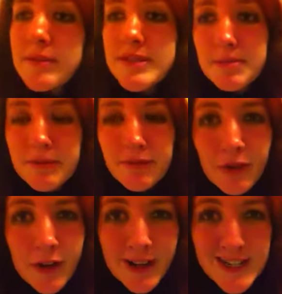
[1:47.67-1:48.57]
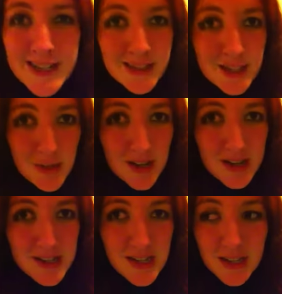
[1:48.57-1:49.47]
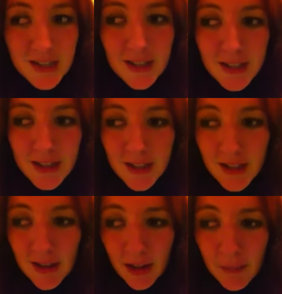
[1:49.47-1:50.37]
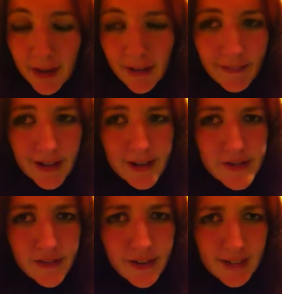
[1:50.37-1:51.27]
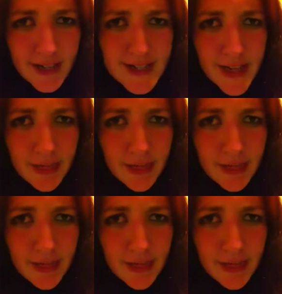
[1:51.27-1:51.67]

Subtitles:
by myself before and I didn't think to ask. But I reckon it's around, like,